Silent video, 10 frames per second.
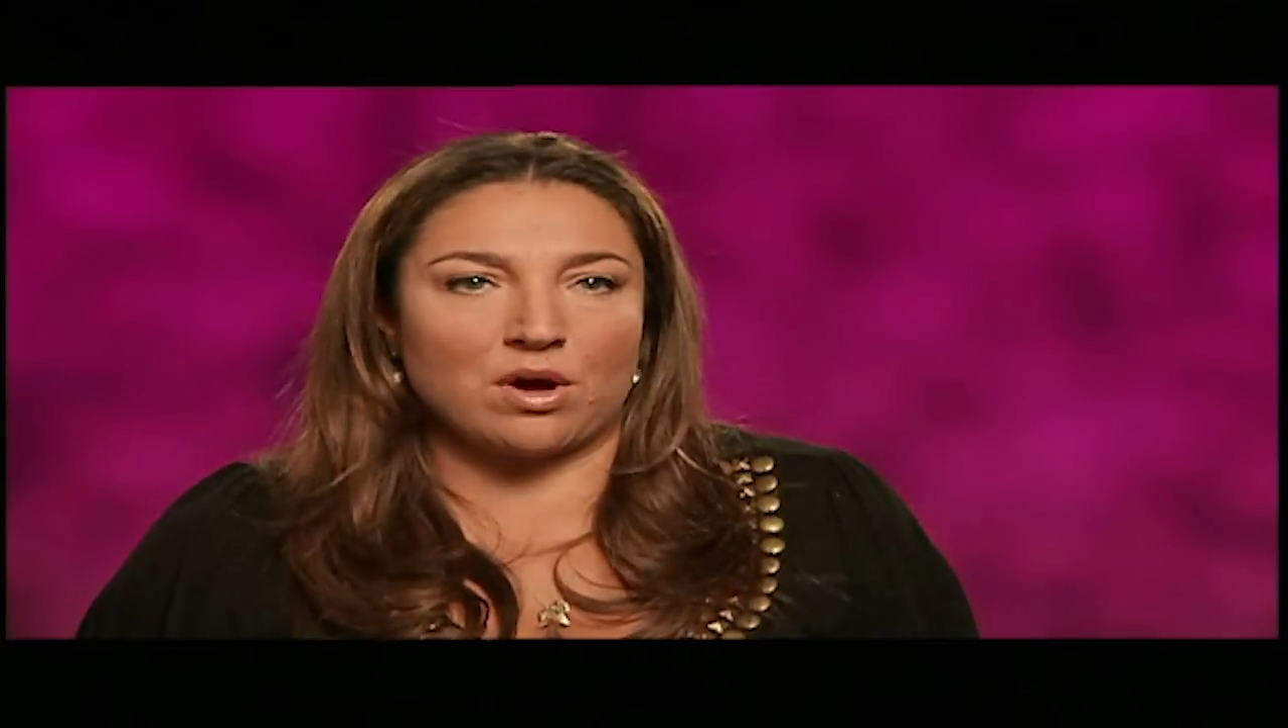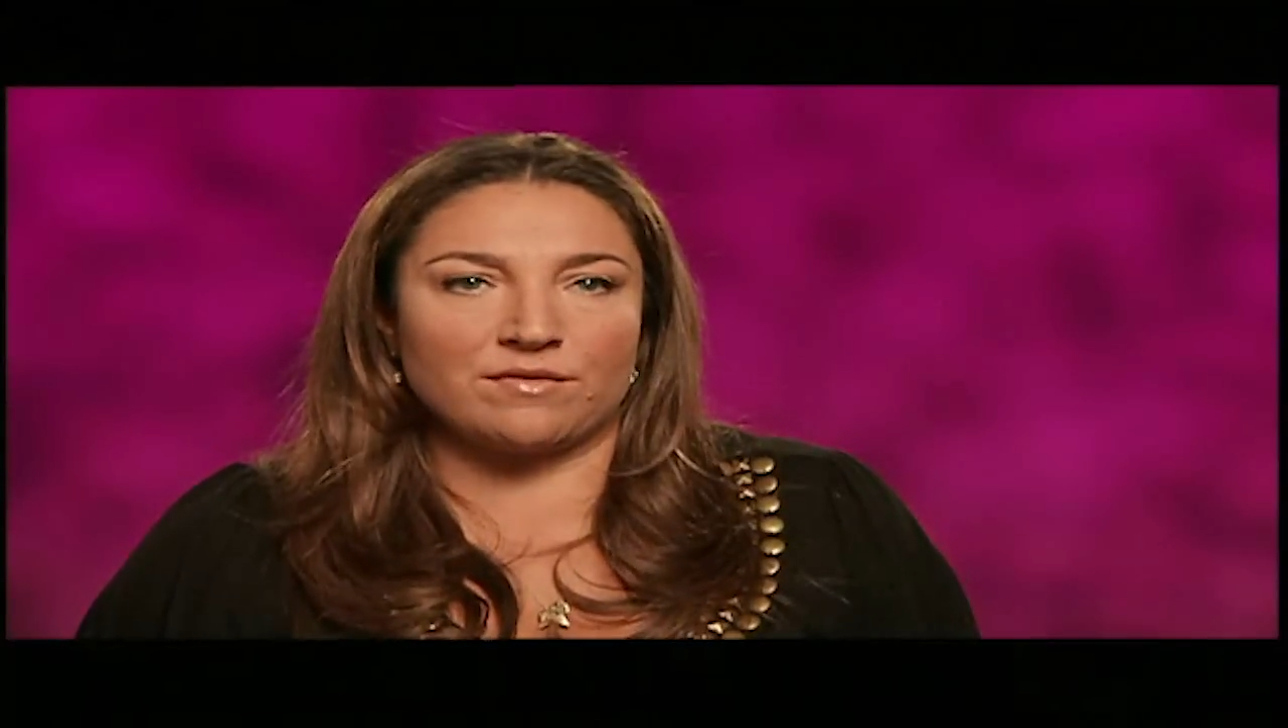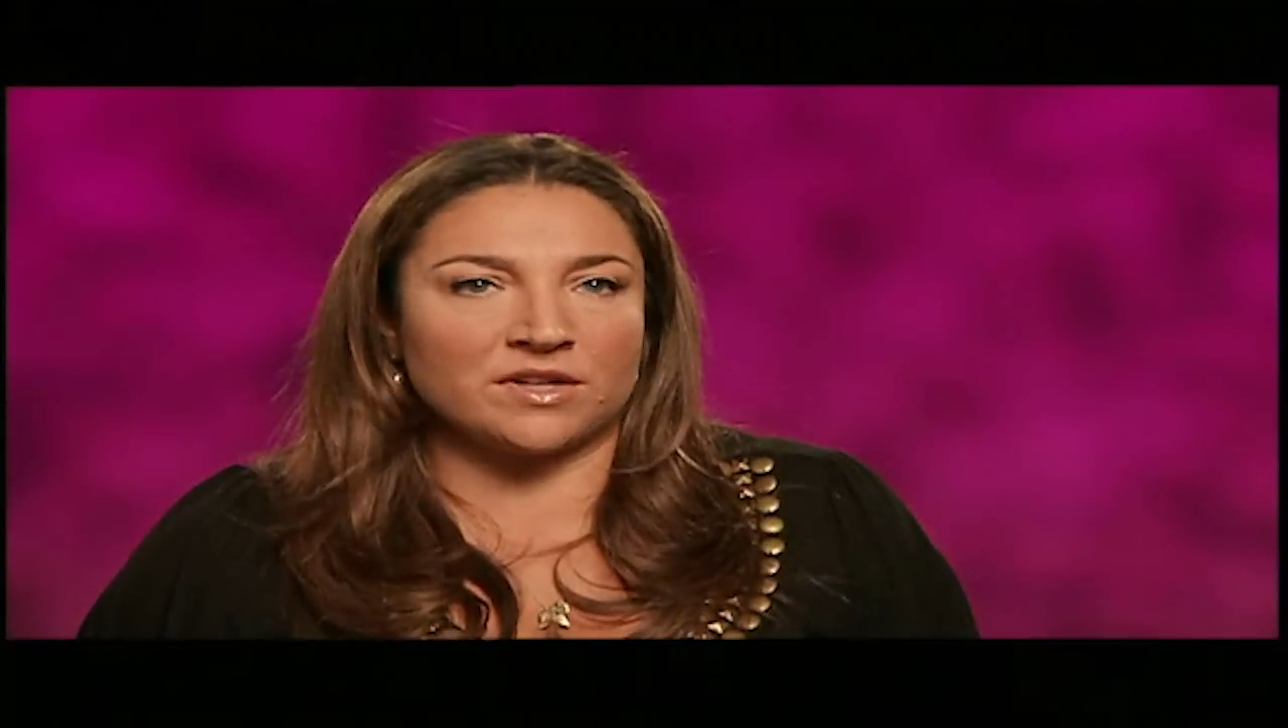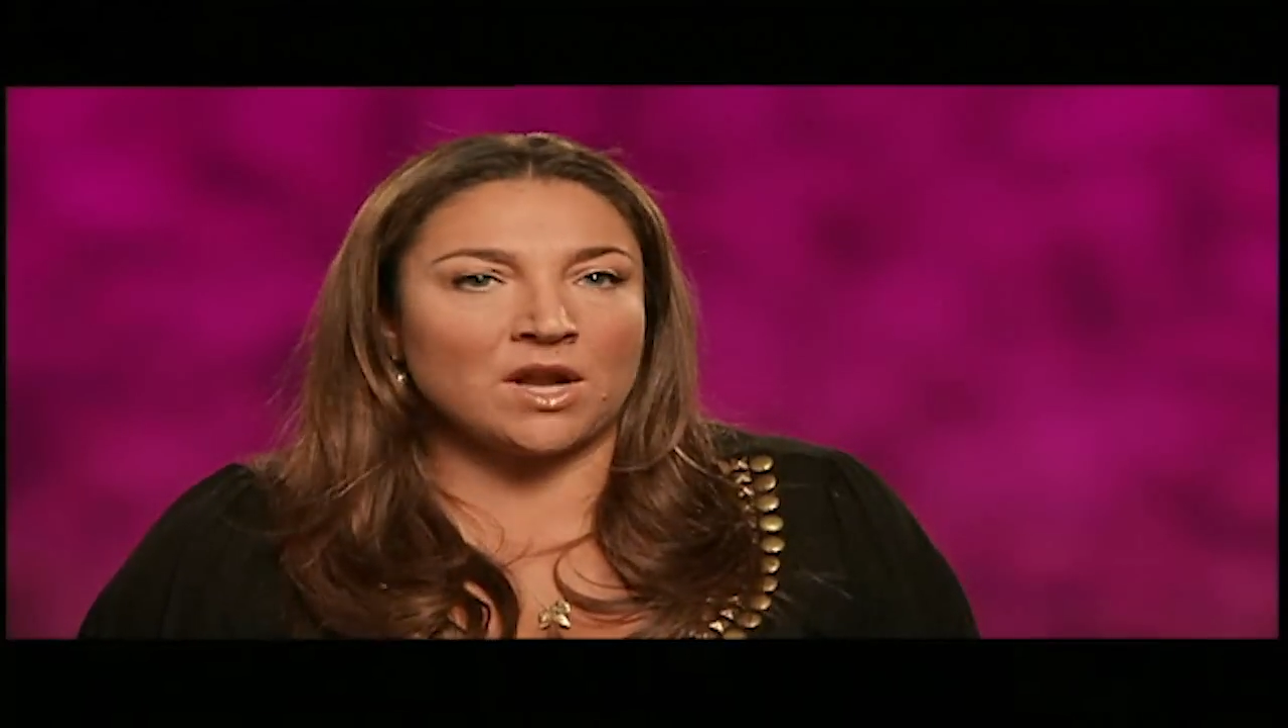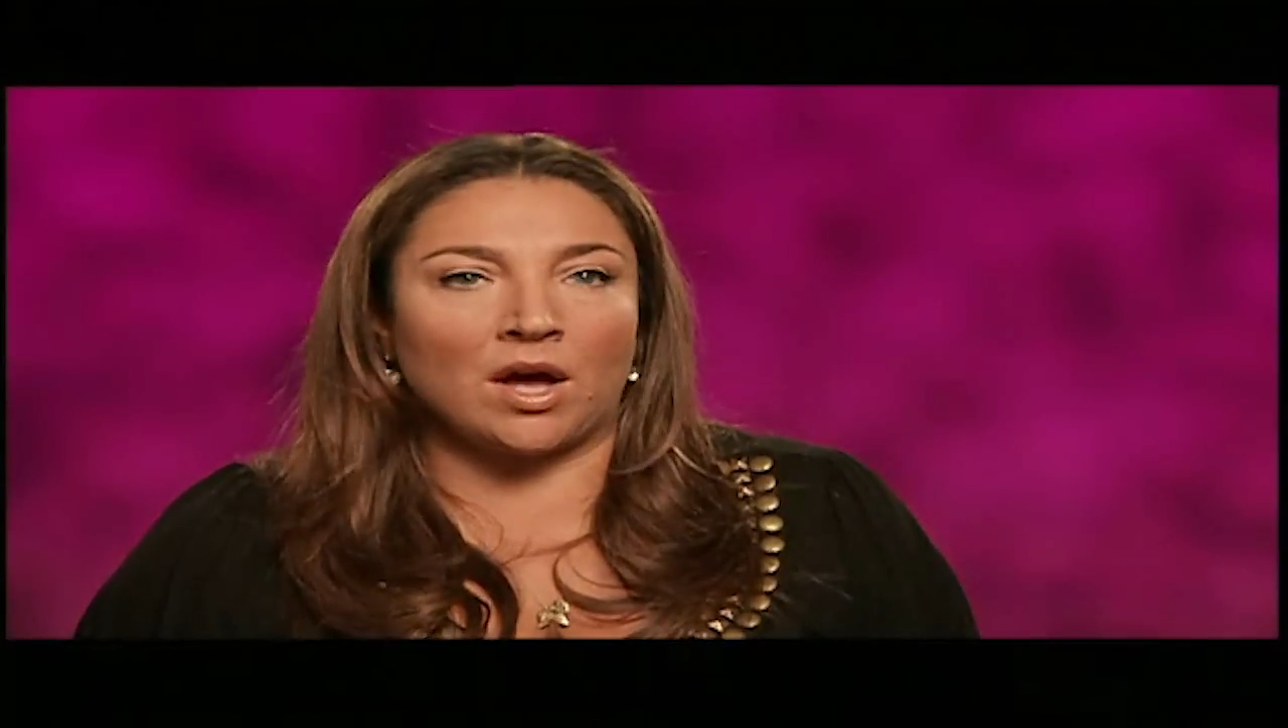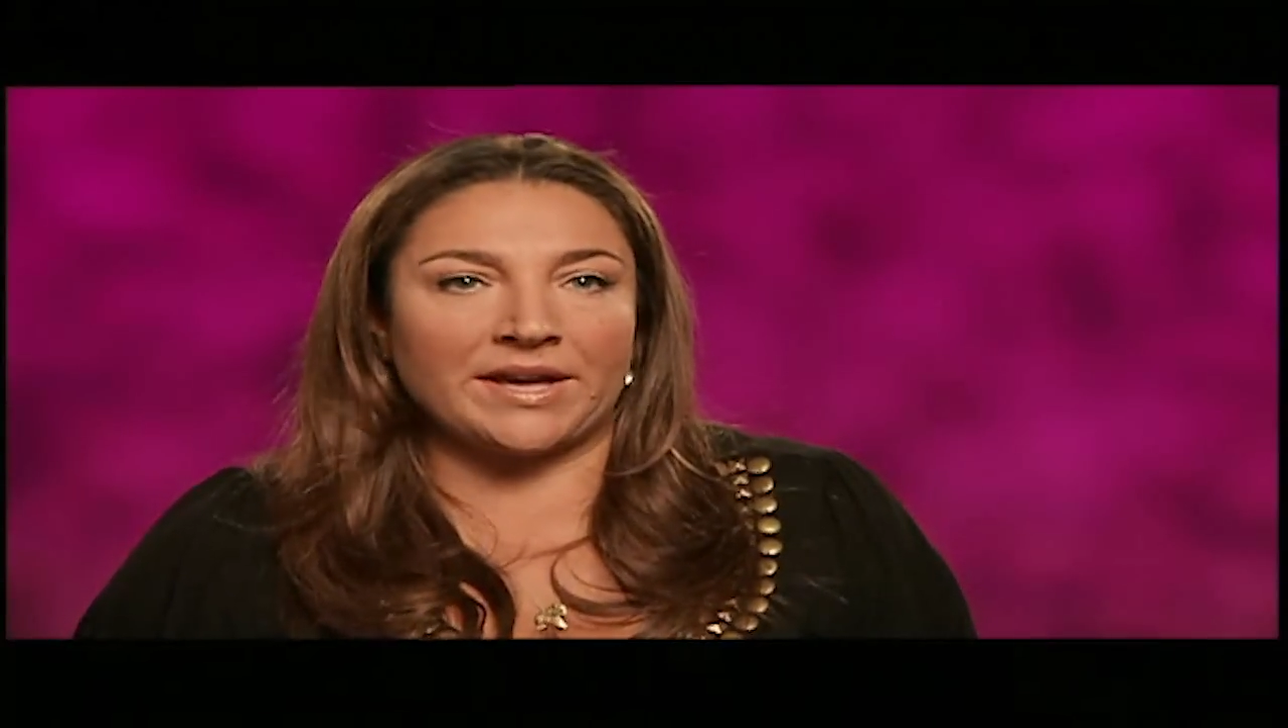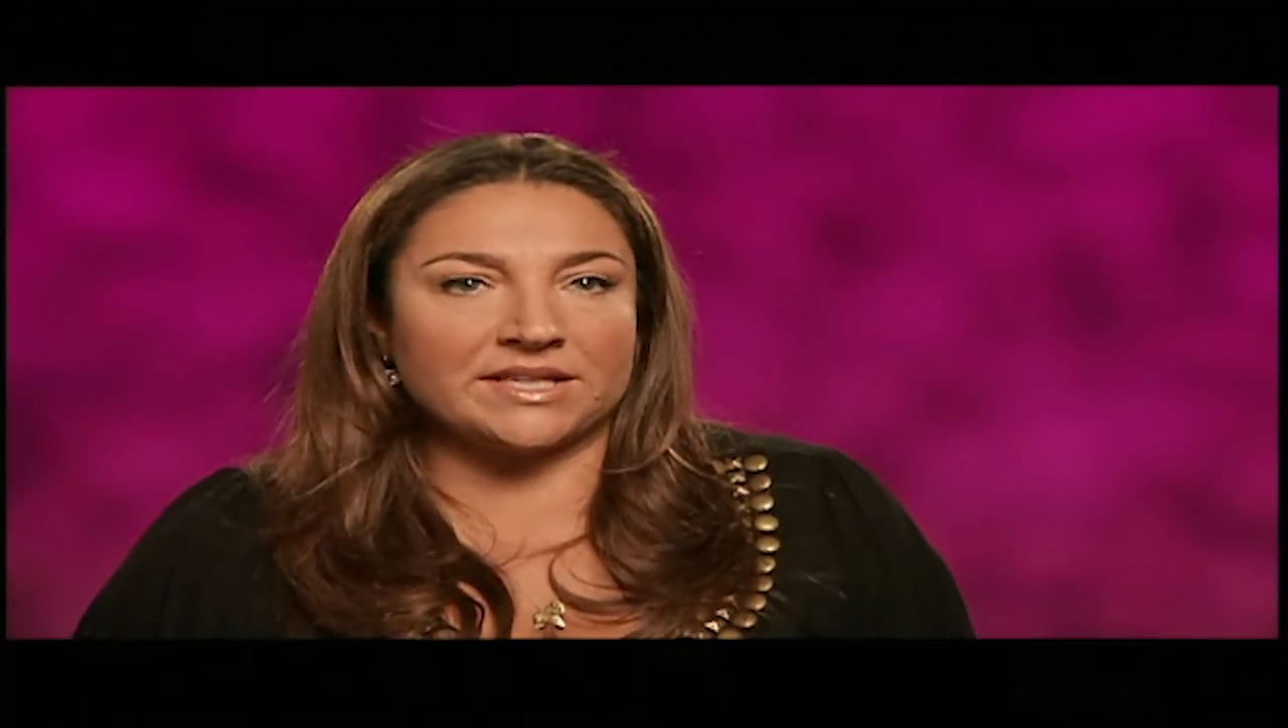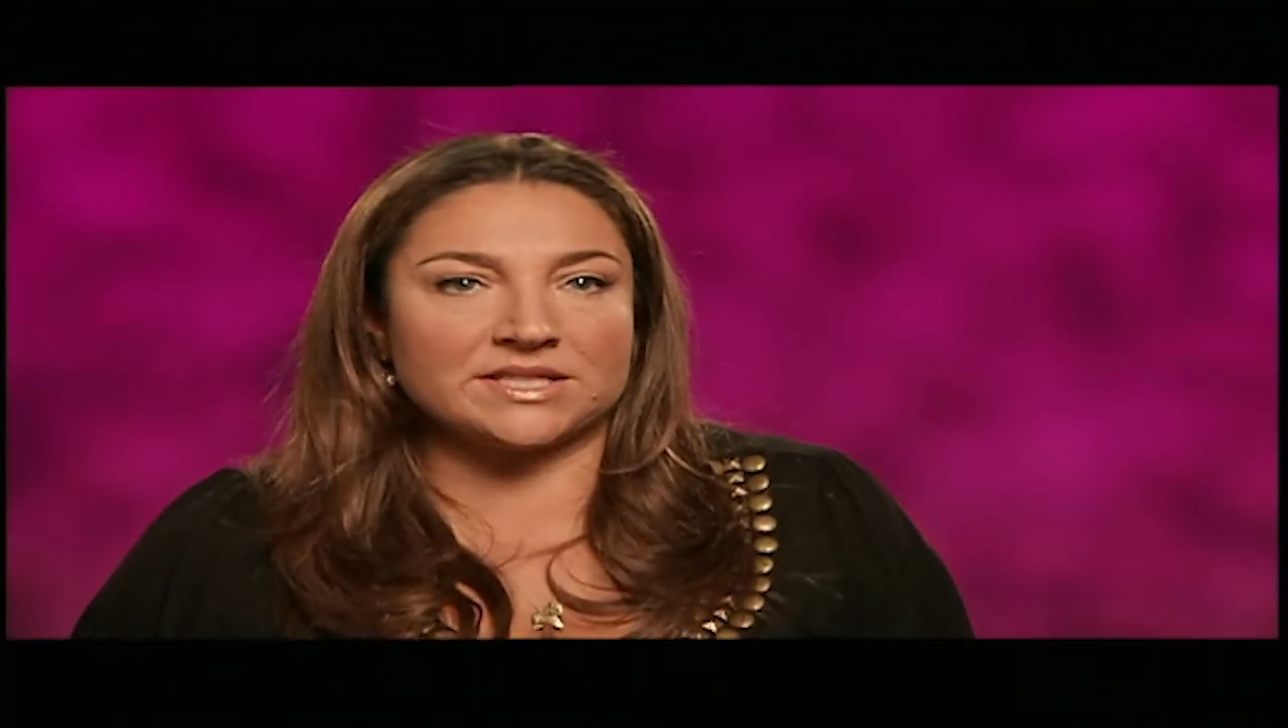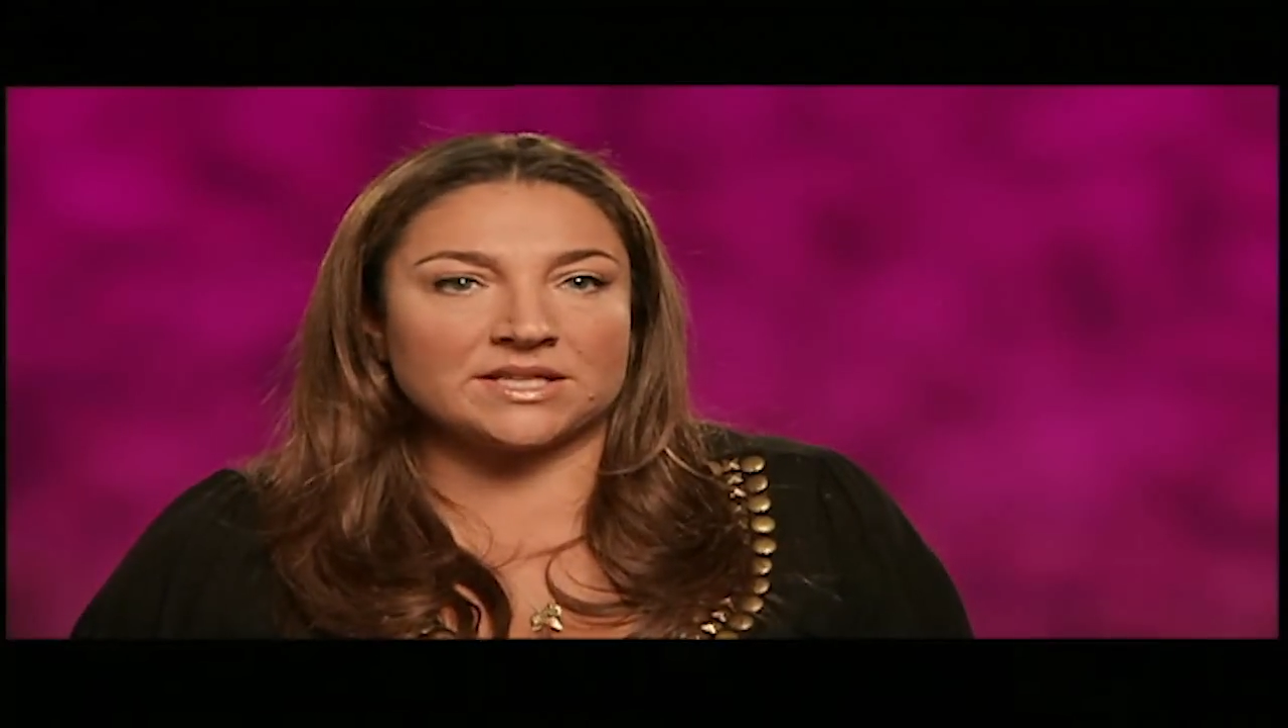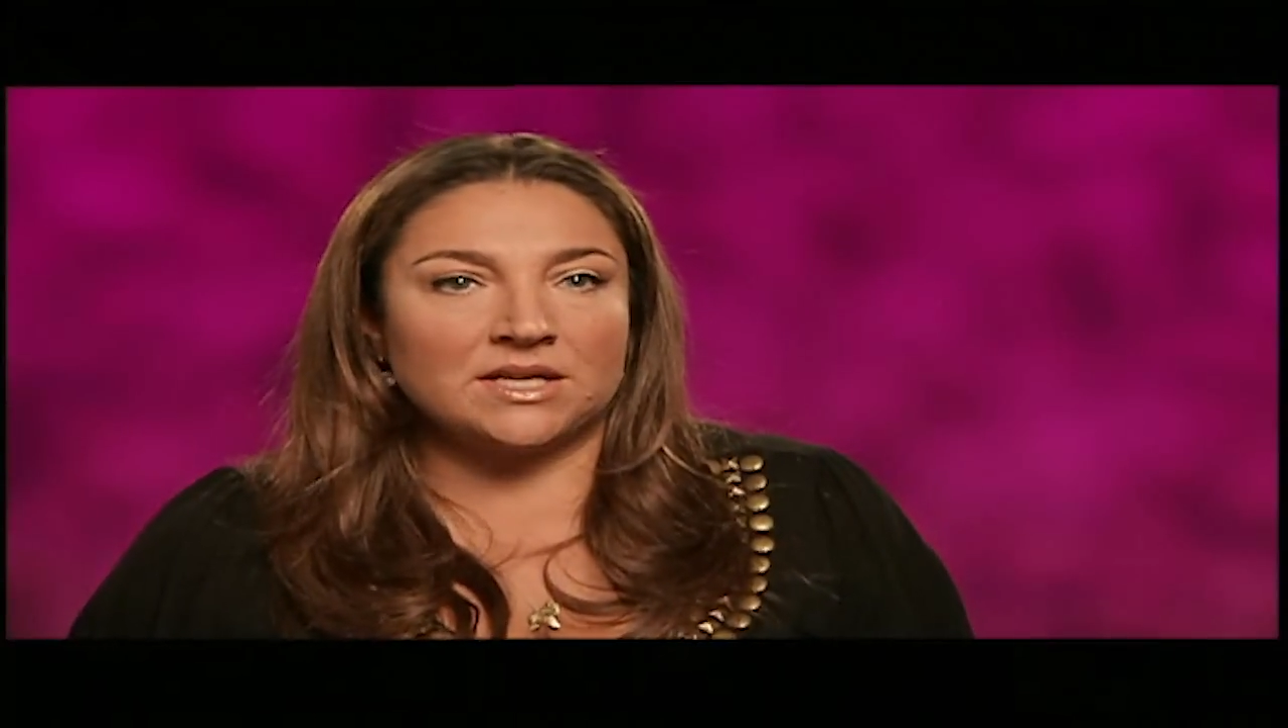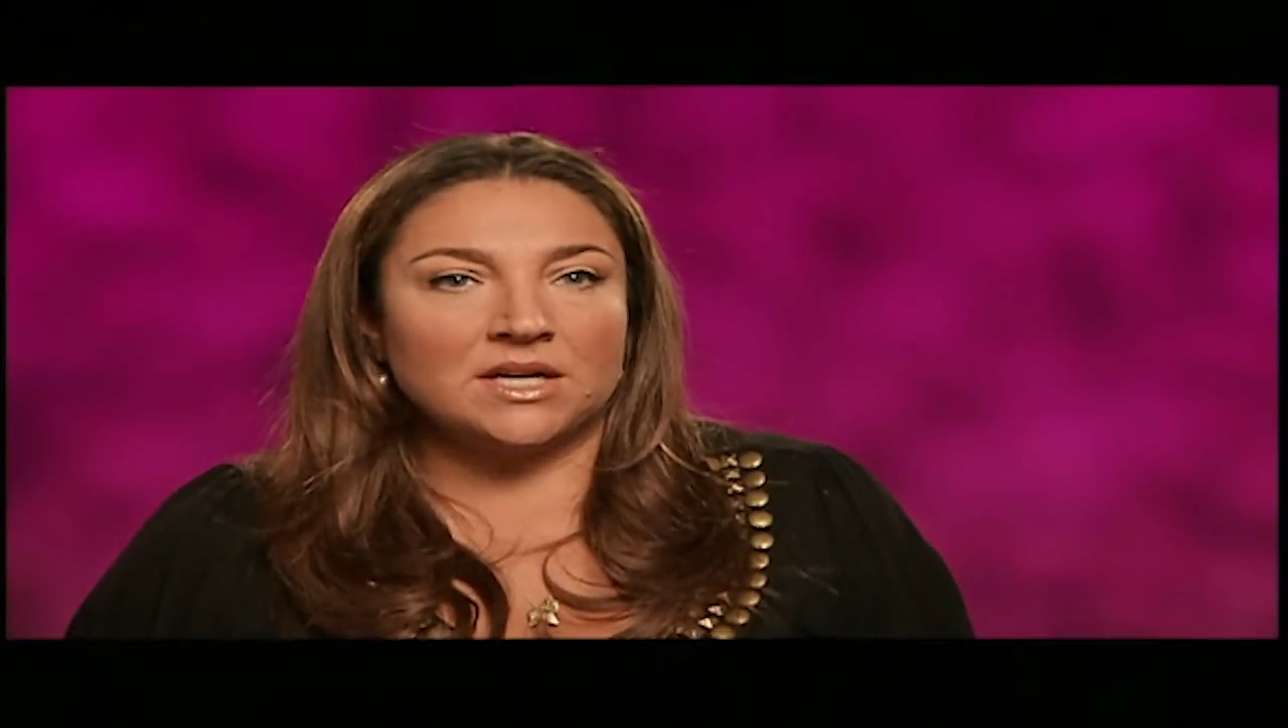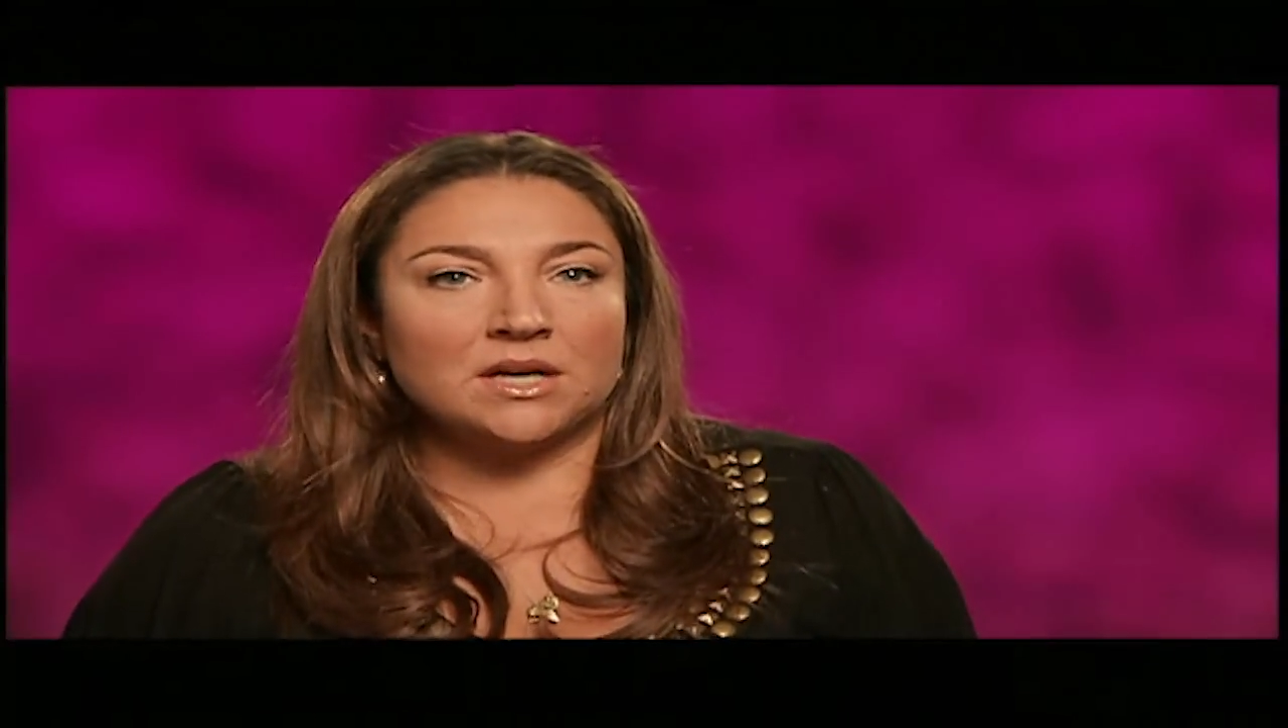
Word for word: overnight.